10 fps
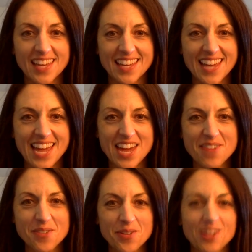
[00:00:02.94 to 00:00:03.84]
Hey
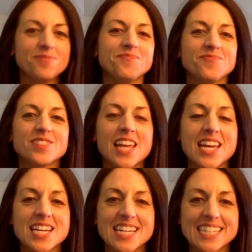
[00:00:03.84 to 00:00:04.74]
everyone.
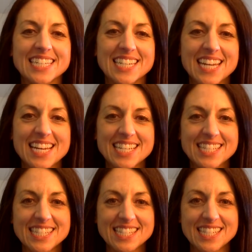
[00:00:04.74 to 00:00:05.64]

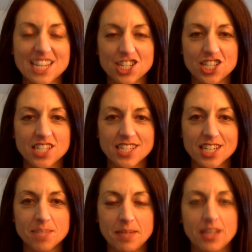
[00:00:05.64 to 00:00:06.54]
Today's session is going
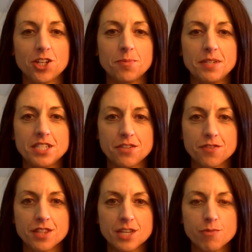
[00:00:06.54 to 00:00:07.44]
to be a little bit
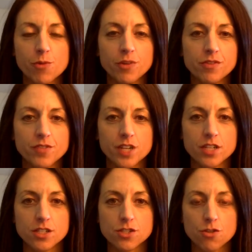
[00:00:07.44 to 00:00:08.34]
different than what we've
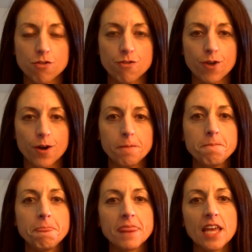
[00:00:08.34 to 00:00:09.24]
done so far.
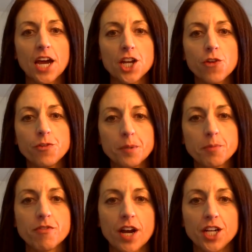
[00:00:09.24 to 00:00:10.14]
I know we've been
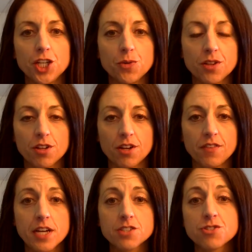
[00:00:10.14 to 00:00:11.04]
providing you with a lot of
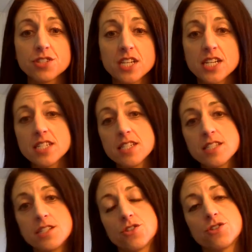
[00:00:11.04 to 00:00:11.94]
exercises
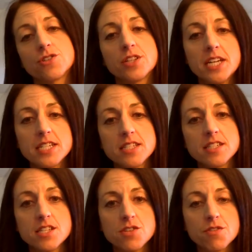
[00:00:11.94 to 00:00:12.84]
and certain classes
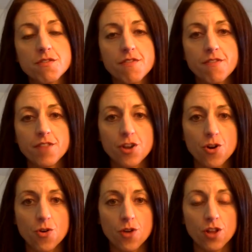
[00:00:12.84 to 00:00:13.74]
that you can
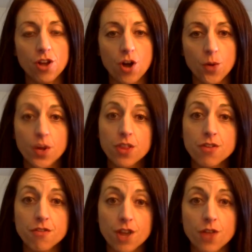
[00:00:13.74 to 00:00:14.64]
flow along with or
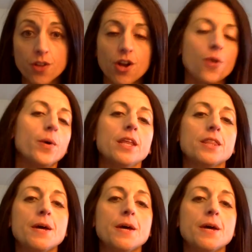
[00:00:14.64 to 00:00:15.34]
follow along with,